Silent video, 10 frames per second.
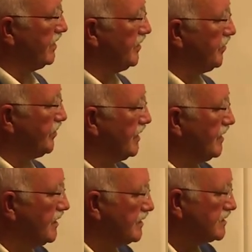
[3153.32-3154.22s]
Um,
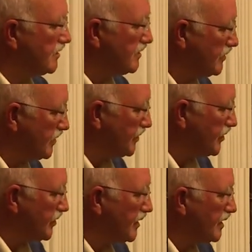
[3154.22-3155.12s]
so
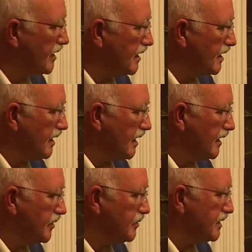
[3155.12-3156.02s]
I
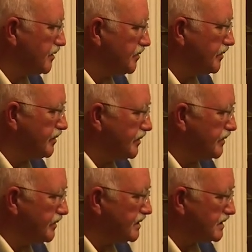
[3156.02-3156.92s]
don't want to
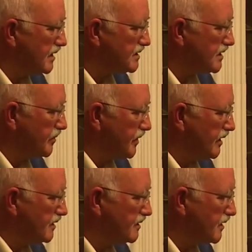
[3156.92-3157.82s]
say
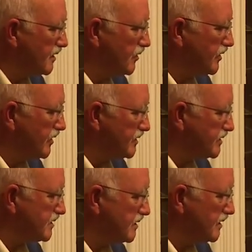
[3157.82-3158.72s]
something as acute
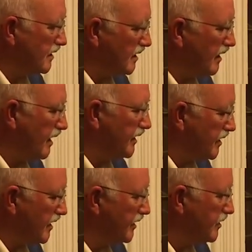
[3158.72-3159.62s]
as I,
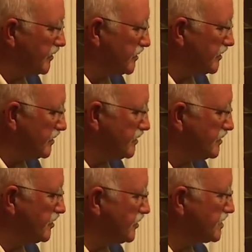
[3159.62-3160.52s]
I don't
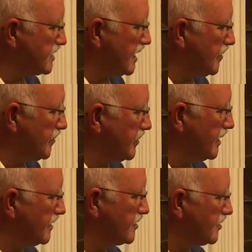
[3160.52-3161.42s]
choose them,
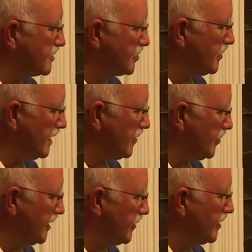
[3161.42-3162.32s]
they choose me,
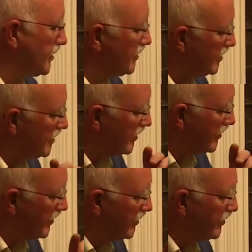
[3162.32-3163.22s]
but, but
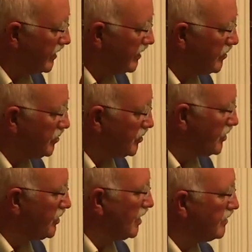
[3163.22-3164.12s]
they are
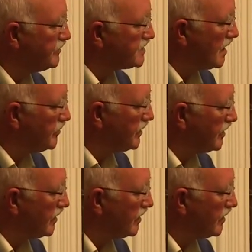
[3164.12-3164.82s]
born of something.